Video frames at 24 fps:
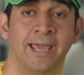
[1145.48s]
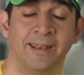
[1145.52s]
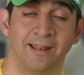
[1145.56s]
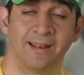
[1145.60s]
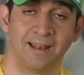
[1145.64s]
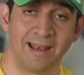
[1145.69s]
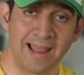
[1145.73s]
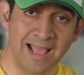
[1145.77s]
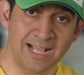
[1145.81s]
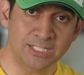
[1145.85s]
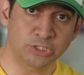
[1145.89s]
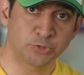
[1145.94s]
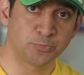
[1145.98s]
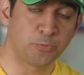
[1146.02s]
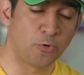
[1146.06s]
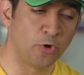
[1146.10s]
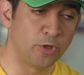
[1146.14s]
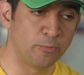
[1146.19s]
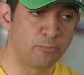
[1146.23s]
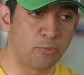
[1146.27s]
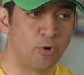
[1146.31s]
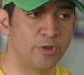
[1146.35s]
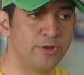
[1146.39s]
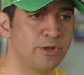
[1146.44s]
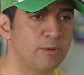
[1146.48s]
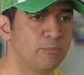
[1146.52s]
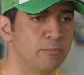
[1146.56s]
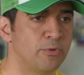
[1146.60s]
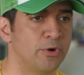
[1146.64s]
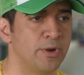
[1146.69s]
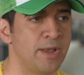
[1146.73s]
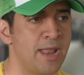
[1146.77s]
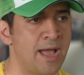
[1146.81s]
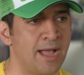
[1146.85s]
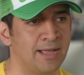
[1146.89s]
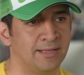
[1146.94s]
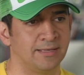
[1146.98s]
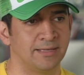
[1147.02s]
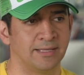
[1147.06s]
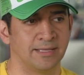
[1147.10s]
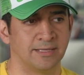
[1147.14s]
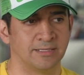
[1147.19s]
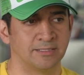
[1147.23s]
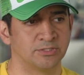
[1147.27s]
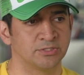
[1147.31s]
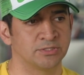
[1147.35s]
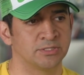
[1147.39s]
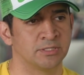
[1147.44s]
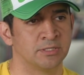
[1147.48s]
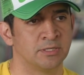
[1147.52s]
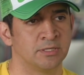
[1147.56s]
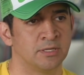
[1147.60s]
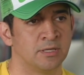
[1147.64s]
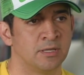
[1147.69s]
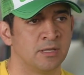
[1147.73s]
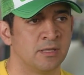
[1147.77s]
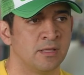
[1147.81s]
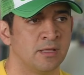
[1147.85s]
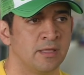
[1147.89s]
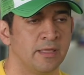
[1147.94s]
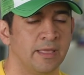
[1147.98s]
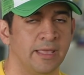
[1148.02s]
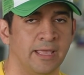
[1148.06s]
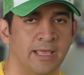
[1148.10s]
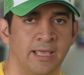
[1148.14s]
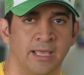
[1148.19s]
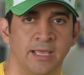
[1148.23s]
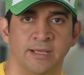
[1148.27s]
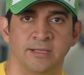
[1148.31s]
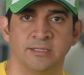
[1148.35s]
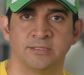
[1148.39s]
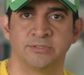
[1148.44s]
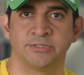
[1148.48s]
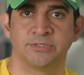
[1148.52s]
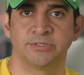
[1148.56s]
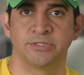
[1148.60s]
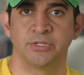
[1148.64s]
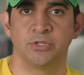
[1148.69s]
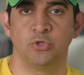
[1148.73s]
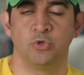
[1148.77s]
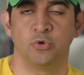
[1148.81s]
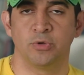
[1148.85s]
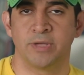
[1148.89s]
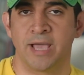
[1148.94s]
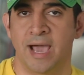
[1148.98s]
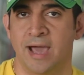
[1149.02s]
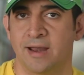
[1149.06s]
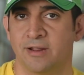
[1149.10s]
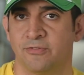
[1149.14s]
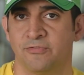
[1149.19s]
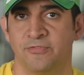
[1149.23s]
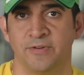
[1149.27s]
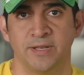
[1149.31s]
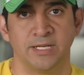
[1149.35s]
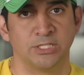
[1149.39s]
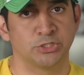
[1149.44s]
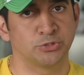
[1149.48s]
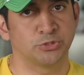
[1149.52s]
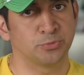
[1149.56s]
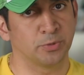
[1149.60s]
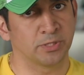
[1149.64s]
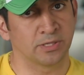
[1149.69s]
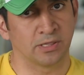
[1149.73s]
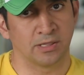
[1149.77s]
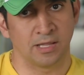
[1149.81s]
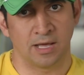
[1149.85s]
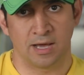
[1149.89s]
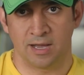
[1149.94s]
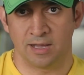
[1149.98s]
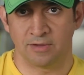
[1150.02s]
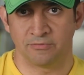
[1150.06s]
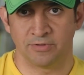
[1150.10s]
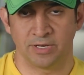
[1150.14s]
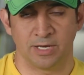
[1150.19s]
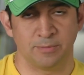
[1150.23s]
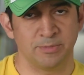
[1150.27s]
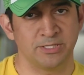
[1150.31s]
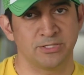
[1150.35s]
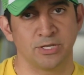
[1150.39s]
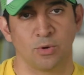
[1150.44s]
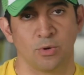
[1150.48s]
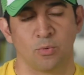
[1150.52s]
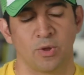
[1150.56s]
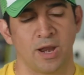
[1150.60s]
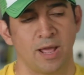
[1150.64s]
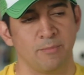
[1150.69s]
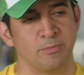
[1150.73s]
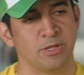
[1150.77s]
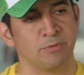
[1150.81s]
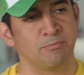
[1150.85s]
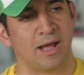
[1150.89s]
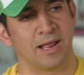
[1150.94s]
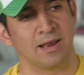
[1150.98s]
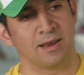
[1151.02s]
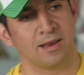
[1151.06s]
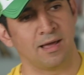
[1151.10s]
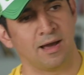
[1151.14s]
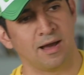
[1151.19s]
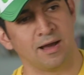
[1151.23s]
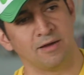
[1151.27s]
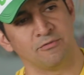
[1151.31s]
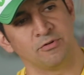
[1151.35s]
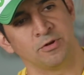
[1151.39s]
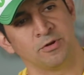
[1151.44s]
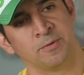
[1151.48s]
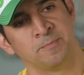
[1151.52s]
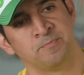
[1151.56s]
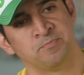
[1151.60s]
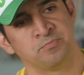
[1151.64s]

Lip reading: And the last point number 9 is you gotta finish with love. And let me tell you what I mean by love.